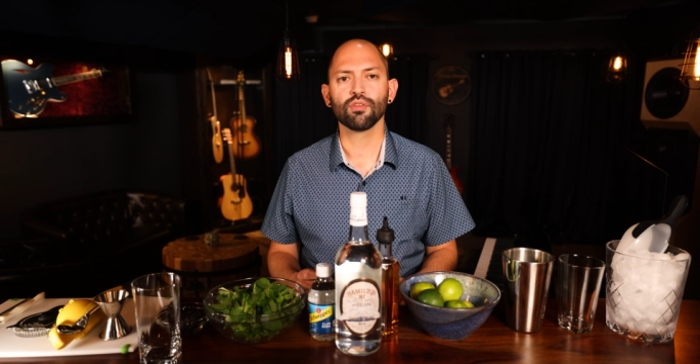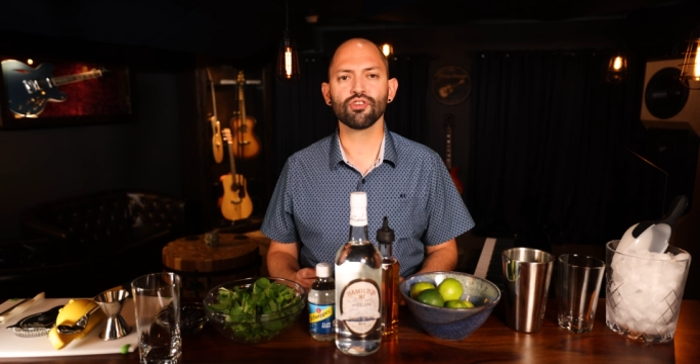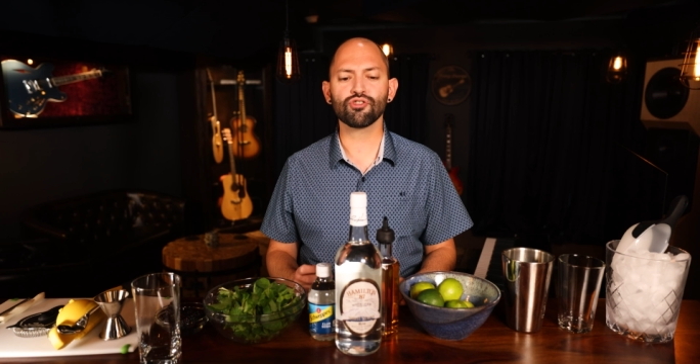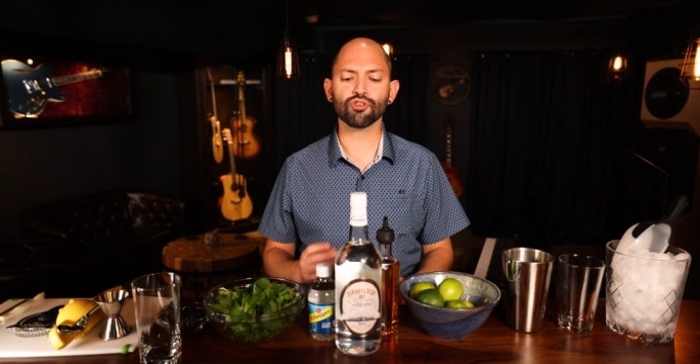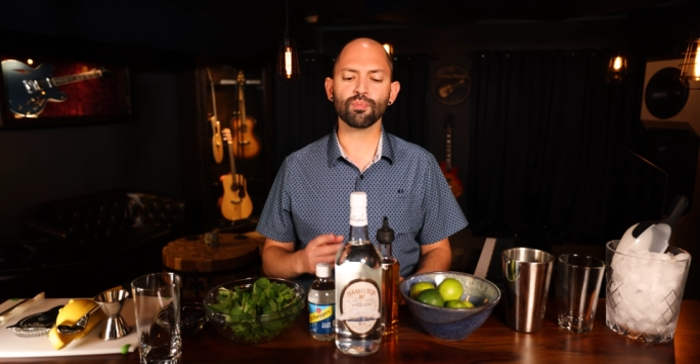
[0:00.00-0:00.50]

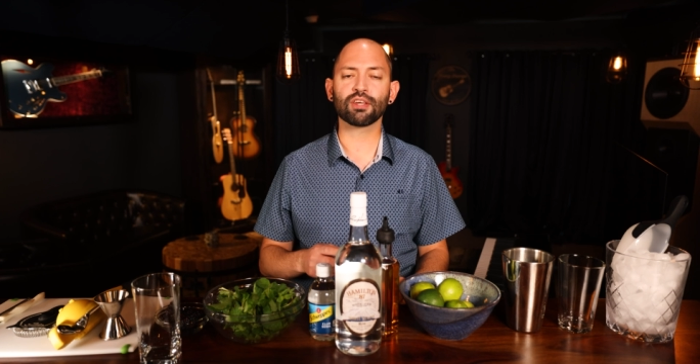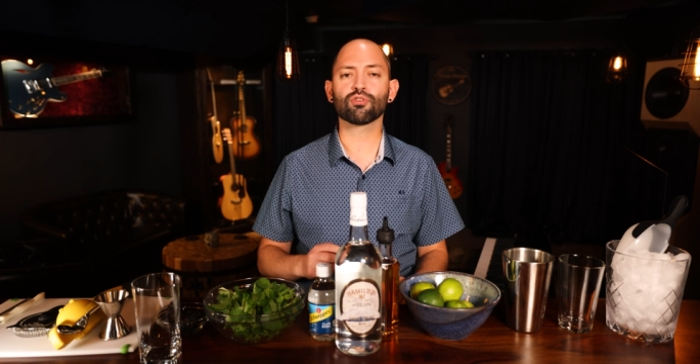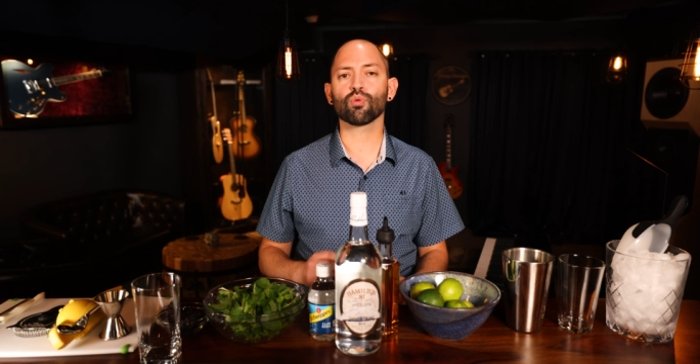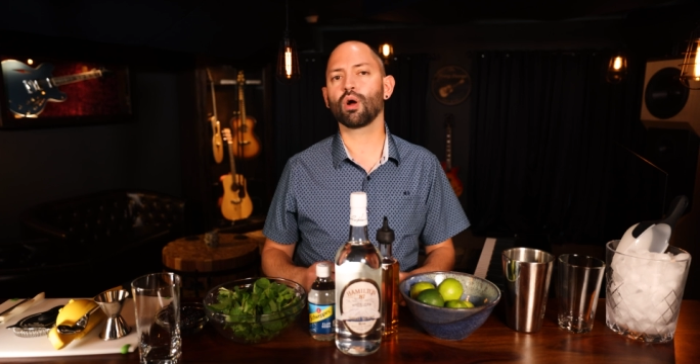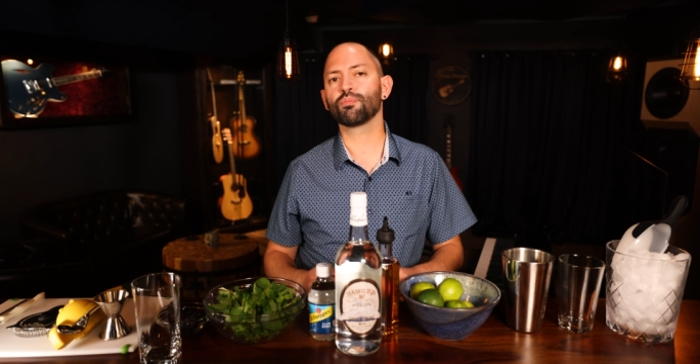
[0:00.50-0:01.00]
This just makes
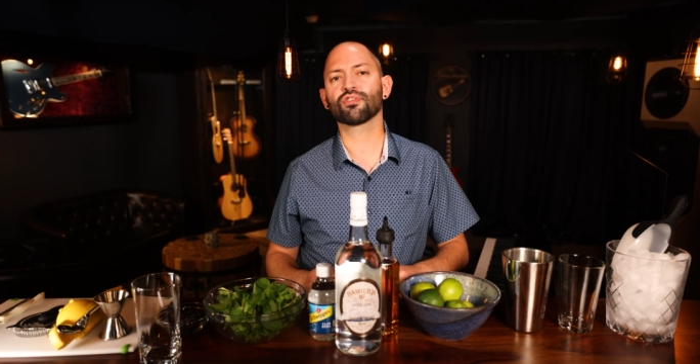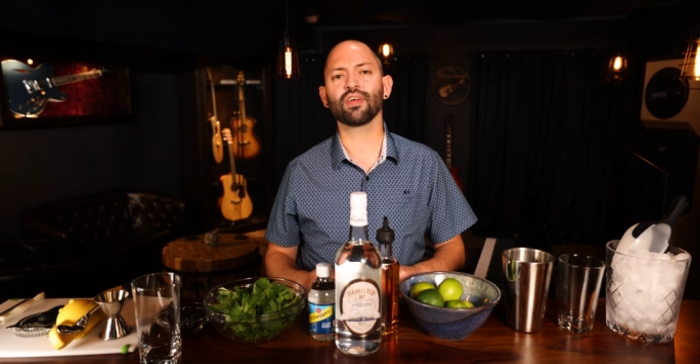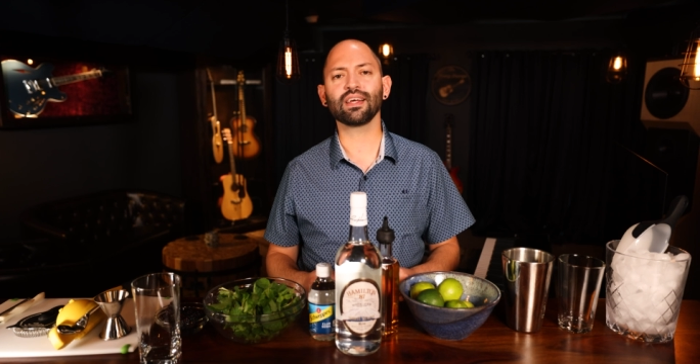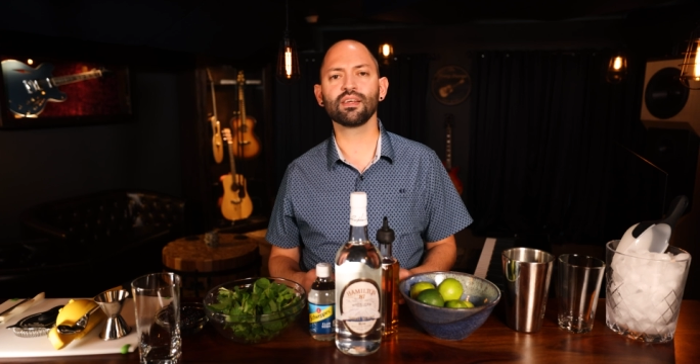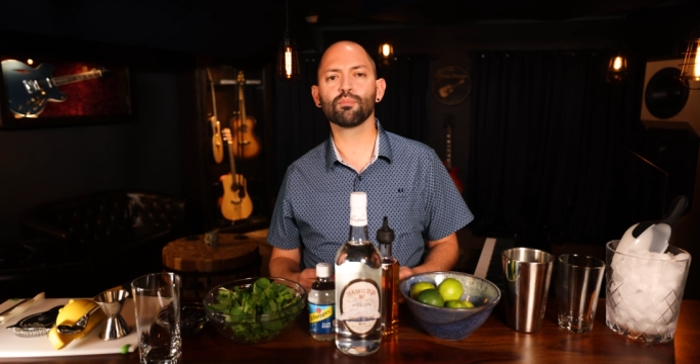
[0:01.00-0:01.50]
the rum
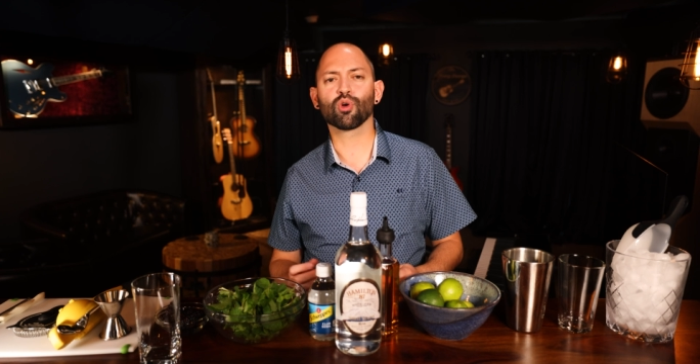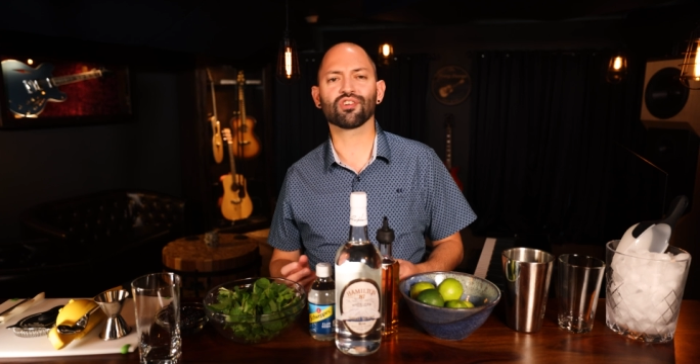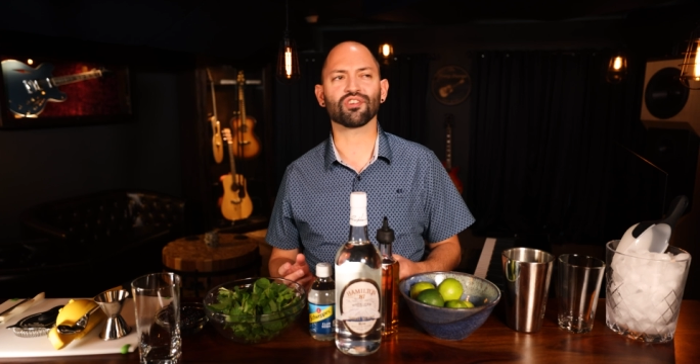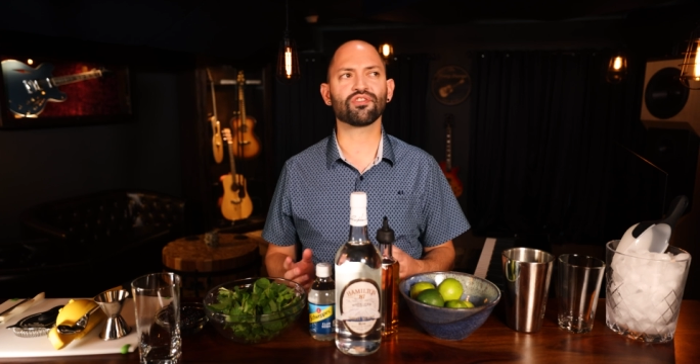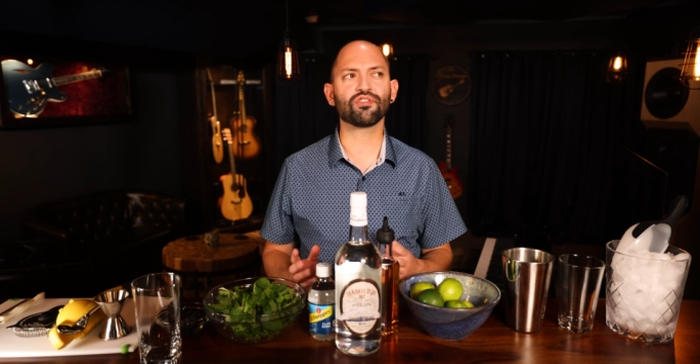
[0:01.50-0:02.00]
slightly more
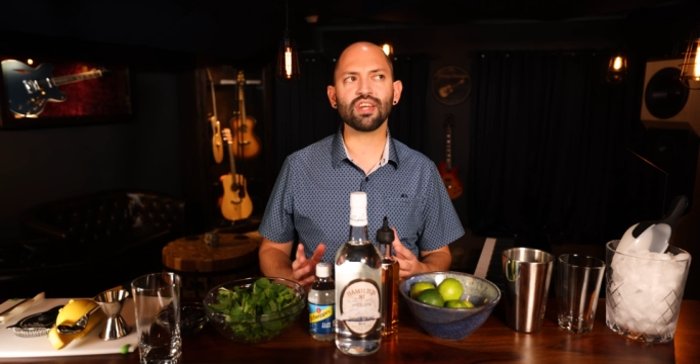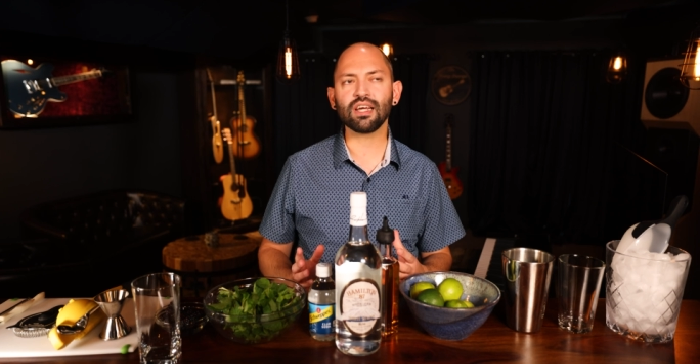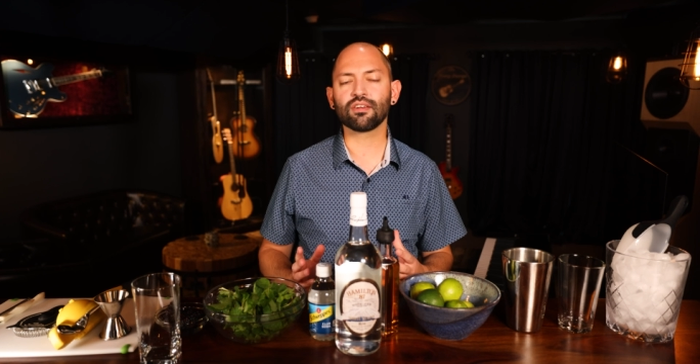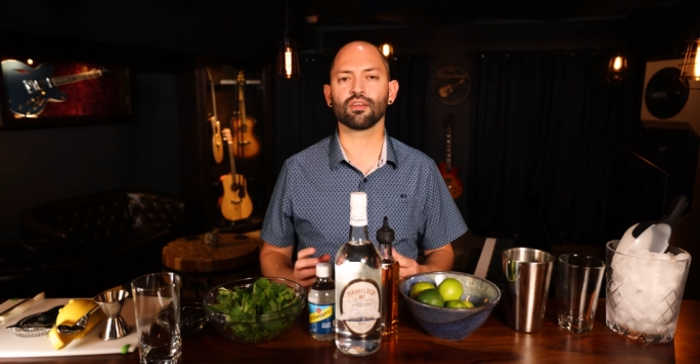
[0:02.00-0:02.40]
distinct